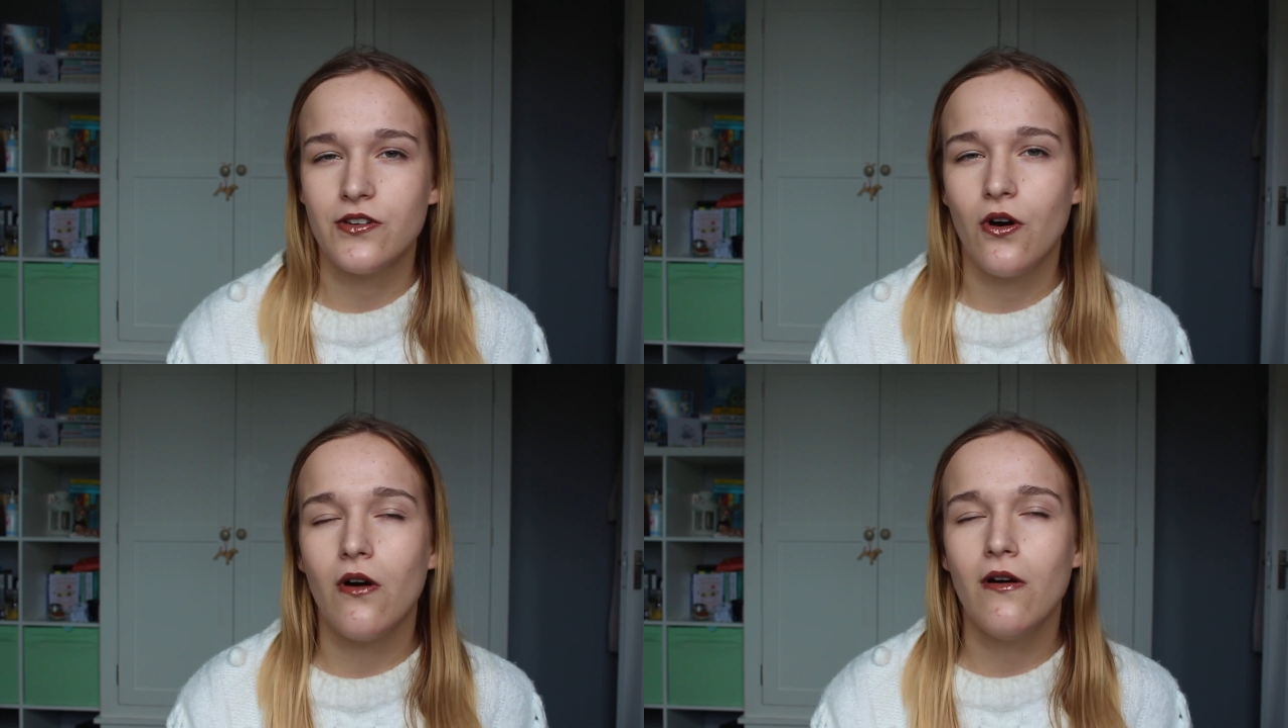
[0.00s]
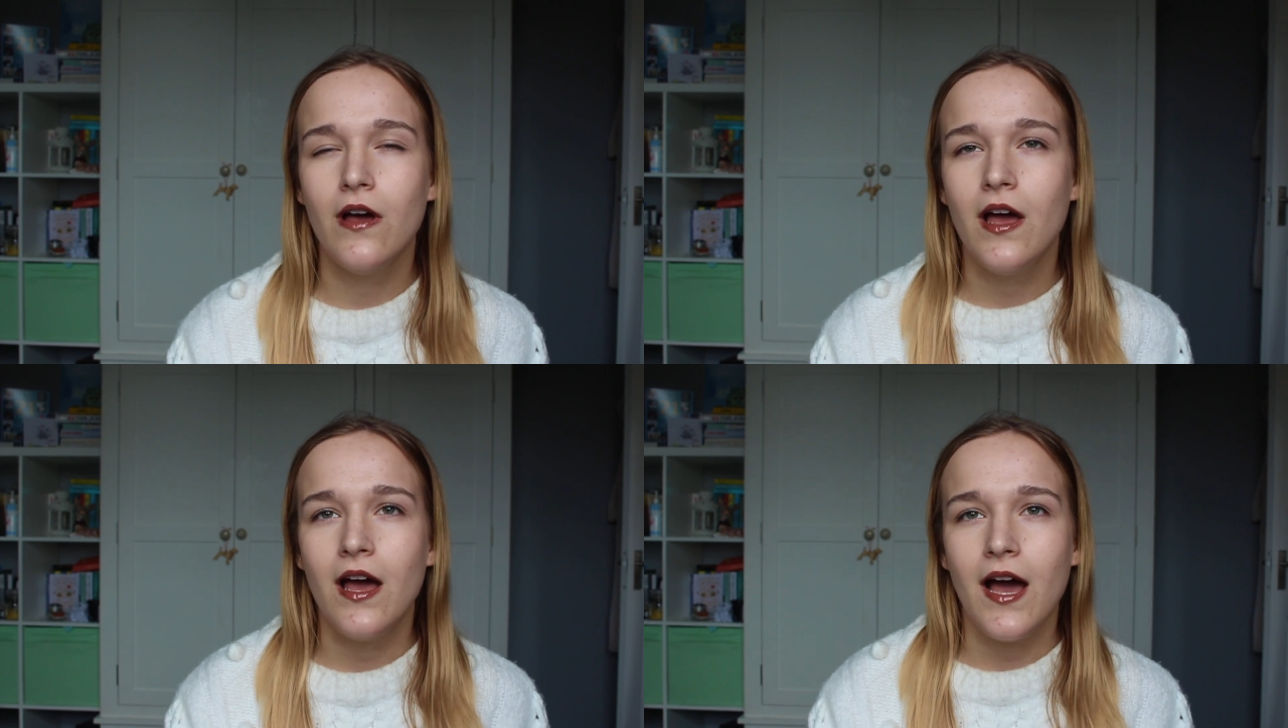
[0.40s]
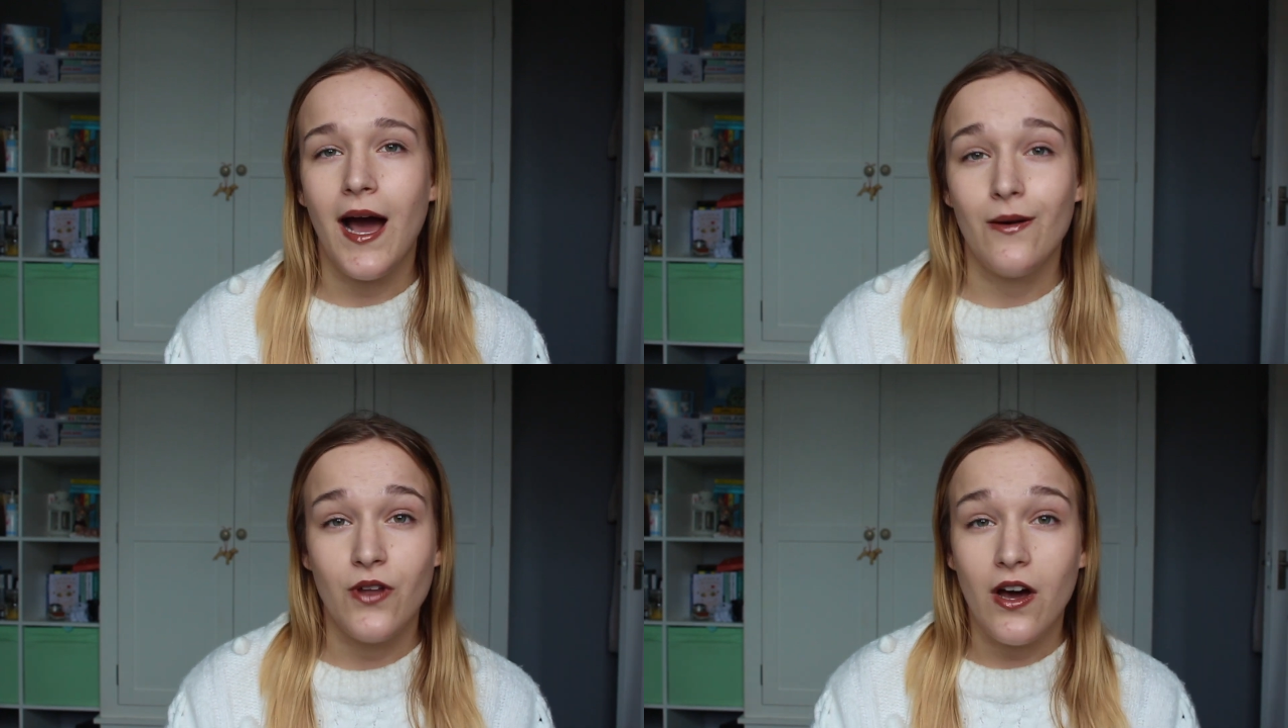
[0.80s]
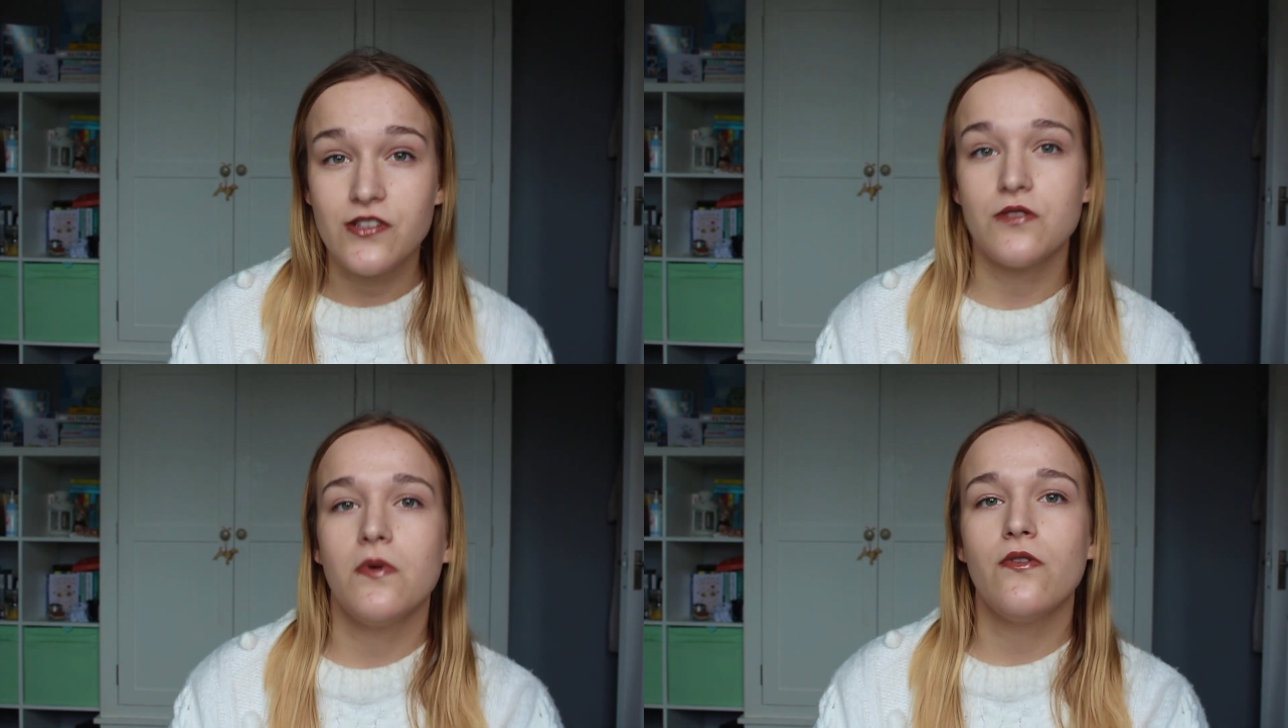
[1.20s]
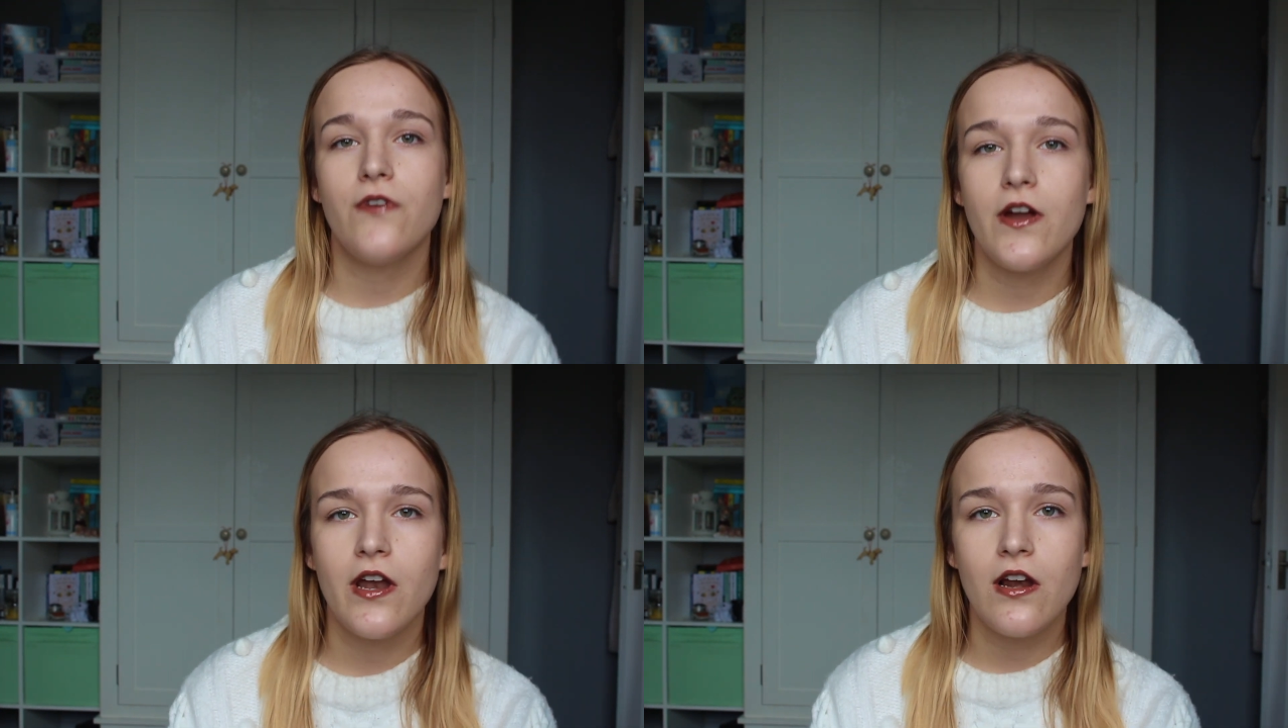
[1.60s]
not how nice your
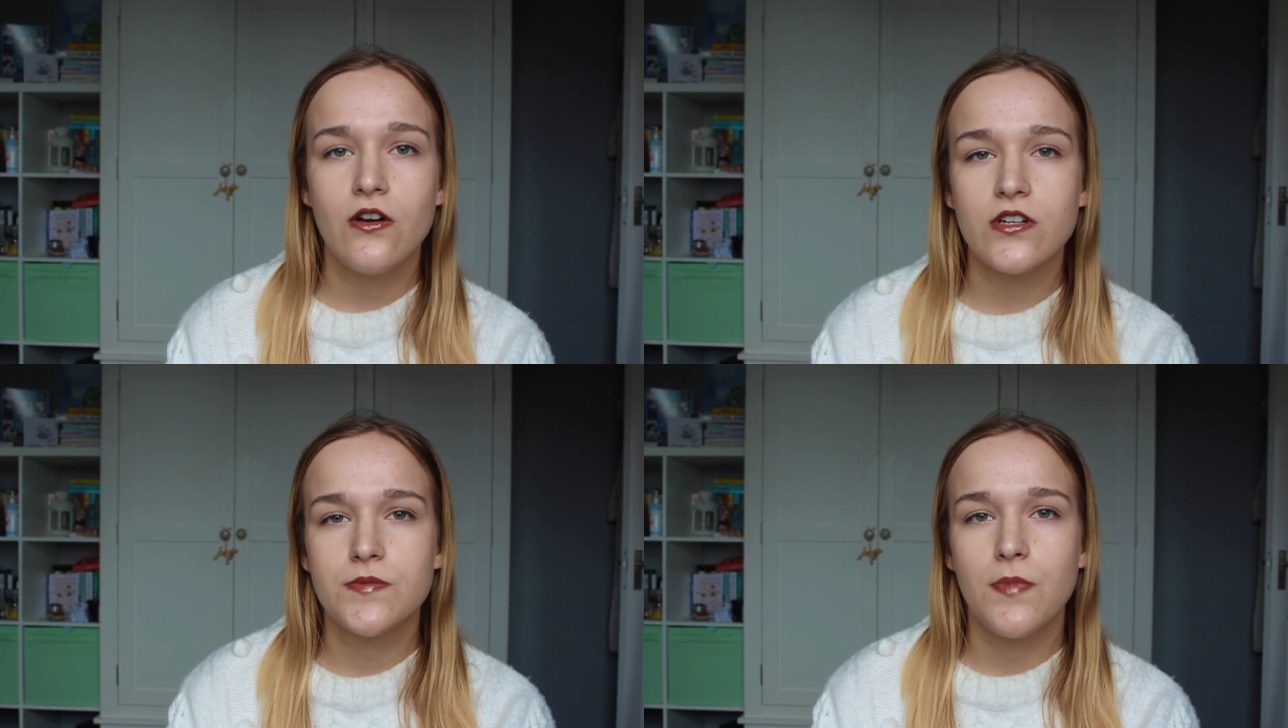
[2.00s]
portfolio looks.